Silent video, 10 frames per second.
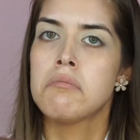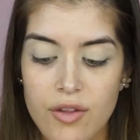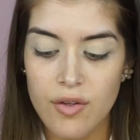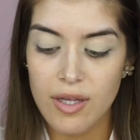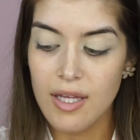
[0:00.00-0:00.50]

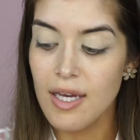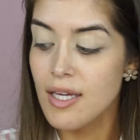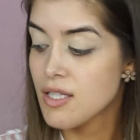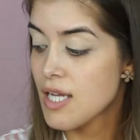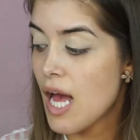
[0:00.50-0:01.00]
The only thing
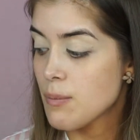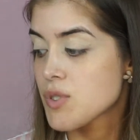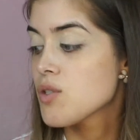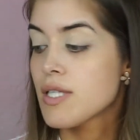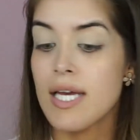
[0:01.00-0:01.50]
I
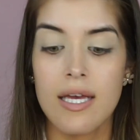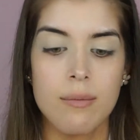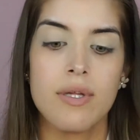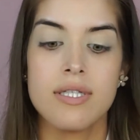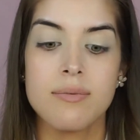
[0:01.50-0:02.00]
absolutely hate
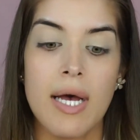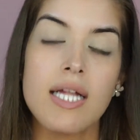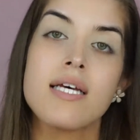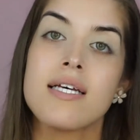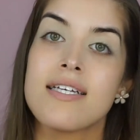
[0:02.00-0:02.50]
about this
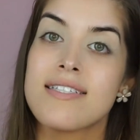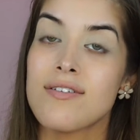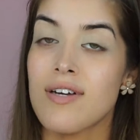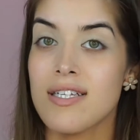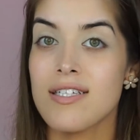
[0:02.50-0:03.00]
palette is
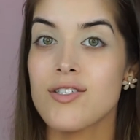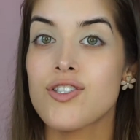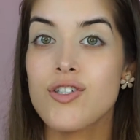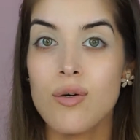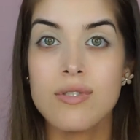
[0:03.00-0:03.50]
the fact that
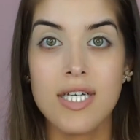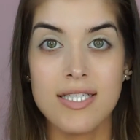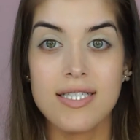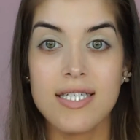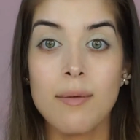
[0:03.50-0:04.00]
it's so
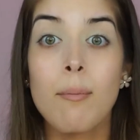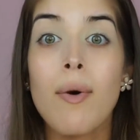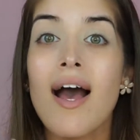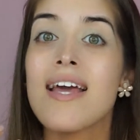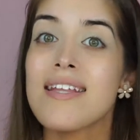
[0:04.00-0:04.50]
dusty,
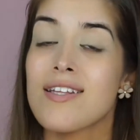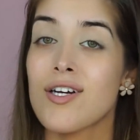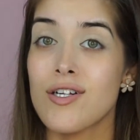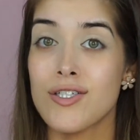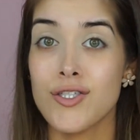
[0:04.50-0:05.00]
but I think the
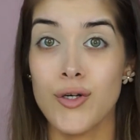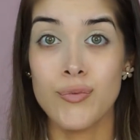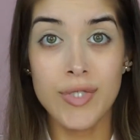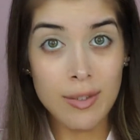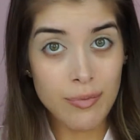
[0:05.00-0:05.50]
colors are
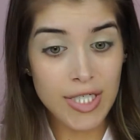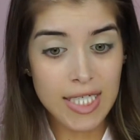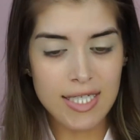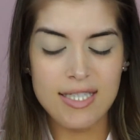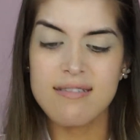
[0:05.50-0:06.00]
really
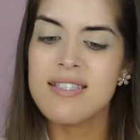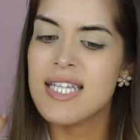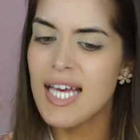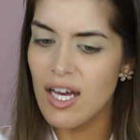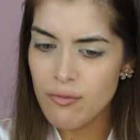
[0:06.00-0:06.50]
pretty and
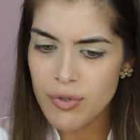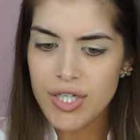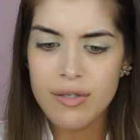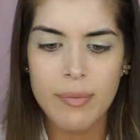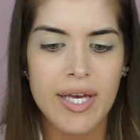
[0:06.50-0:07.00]
they have pretty good